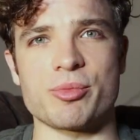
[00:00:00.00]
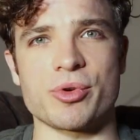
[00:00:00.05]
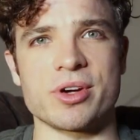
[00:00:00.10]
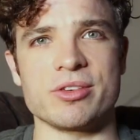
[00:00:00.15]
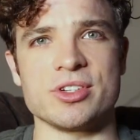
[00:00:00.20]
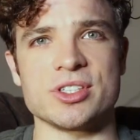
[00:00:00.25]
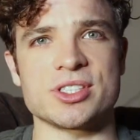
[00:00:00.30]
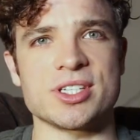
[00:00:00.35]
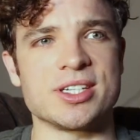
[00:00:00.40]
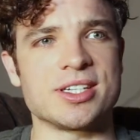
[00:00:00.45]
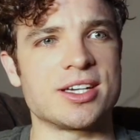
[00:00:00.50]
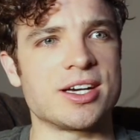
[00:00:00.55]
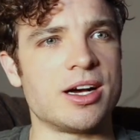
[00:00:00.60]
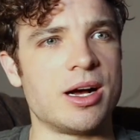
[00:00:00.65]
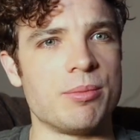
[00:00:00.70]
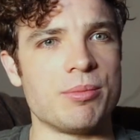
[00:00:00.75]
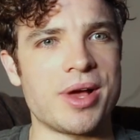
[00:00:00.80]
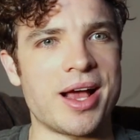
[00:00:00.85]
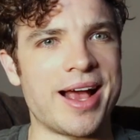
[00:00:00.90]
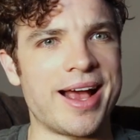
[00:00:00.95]
previous
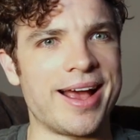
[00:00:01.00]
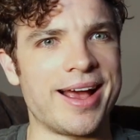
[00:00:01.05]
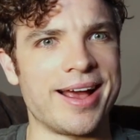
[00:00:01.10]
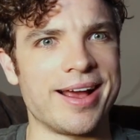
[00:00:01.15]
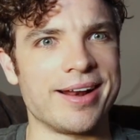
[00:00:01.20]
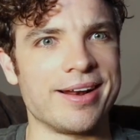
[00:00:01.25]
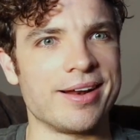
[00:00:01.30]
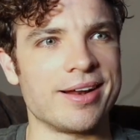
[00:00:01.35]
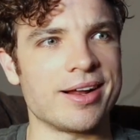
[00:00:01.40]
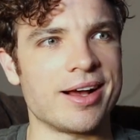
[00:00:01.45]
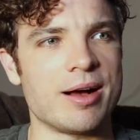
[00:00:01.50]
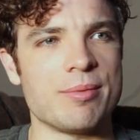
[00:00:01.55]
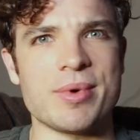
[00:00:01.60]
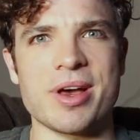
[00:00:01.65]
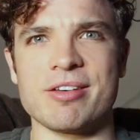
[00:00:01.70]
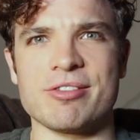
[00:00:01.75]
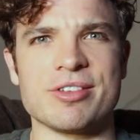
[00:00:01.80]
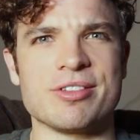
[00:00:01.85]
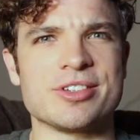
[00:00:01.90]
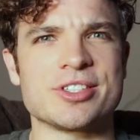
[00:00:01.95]
income, and I'm
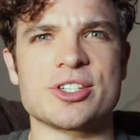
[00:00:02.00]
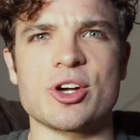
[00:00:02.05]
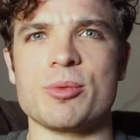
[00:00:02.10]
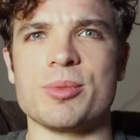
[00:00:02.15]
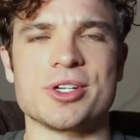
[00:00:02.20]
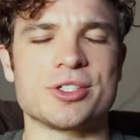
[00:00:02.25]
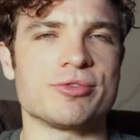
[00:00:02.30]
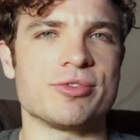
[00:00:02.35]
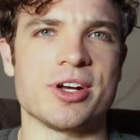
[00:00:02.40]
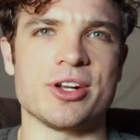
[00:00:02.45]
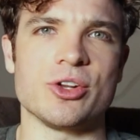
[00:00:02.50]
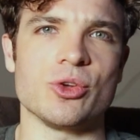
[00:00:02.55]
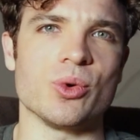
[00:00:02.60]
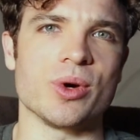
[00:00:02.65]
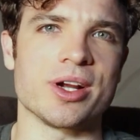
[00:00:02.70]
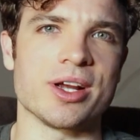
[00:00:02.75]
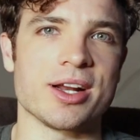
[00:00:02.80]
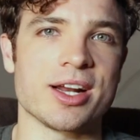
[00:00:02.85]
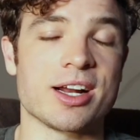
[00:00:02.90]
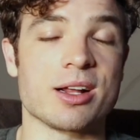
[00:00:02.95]
having so much fun
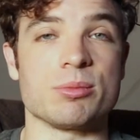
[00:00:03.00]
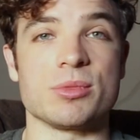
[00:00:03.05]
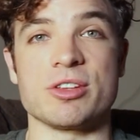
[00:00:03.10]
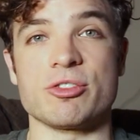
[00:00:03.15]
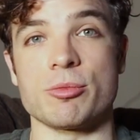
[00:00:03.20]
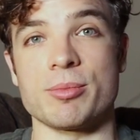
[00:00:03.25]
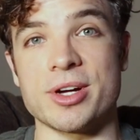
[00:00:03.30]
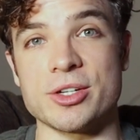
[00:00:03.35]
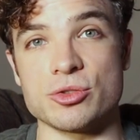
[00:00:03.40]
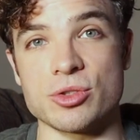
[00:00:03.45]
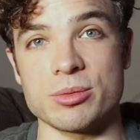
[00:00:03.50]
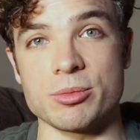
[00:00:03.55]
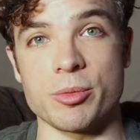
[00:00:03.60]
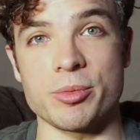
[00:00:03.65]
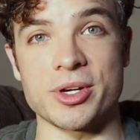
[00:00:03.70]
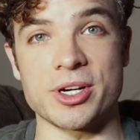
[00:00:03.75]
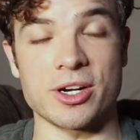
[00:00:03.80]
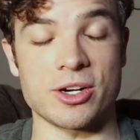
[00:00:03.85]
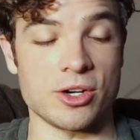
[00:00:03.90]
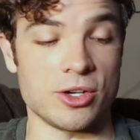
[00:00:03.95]
doing it. And I'm living my dream of
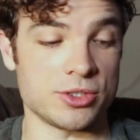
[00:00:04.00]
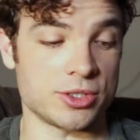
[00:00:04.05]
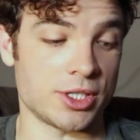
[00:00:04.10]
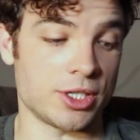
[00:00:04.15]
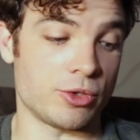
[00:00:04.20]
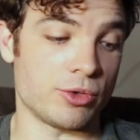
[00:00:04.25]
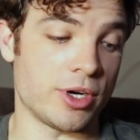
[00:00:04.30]
being a content